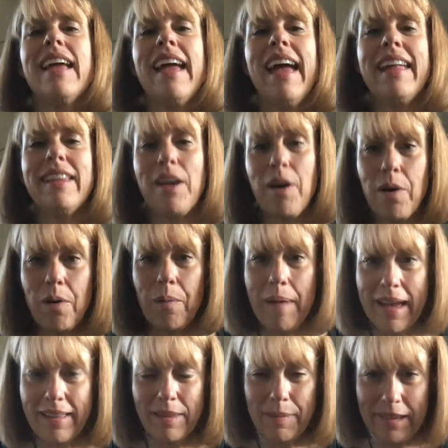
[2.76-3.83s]
Hello,
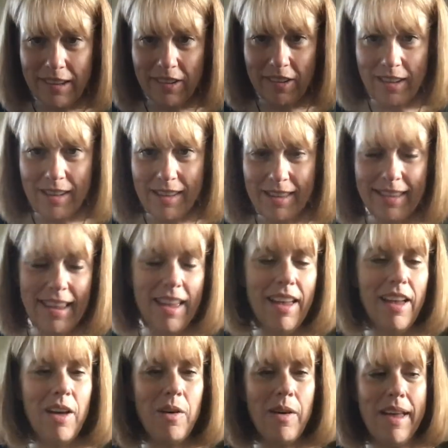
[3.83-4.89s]
mathematicians.
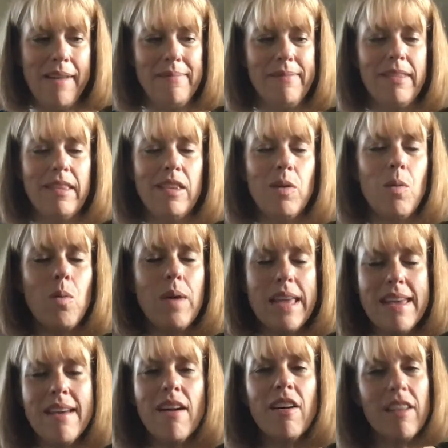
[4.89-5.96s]
Okay, so
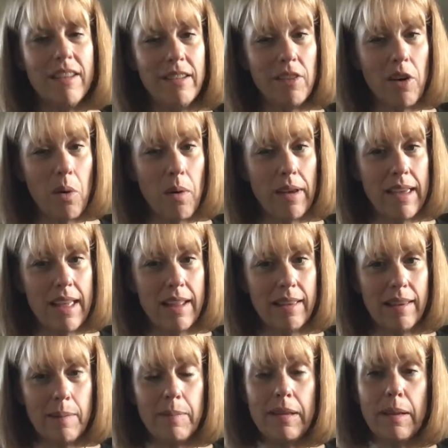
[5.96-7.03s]
we are going to start working on
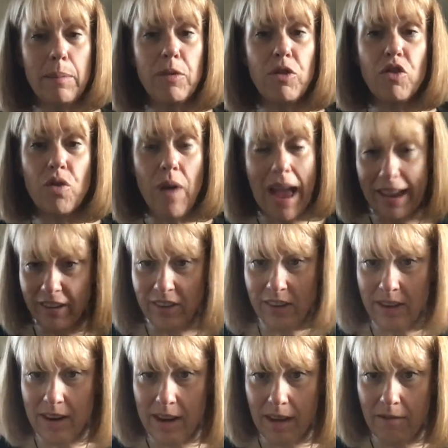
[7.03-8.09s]
some
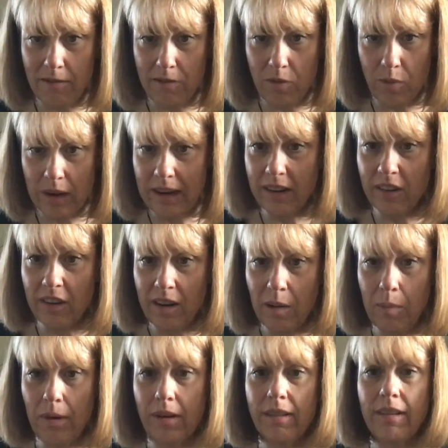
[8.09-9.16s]
subtraction of three-digit
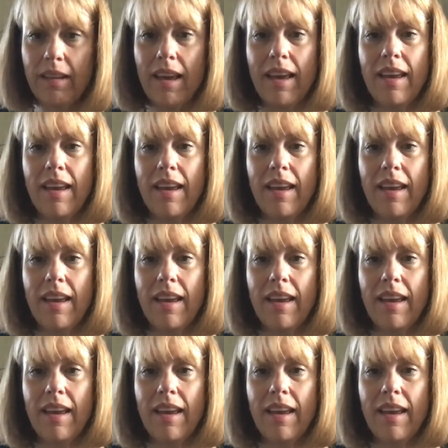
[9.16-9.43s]
numbers.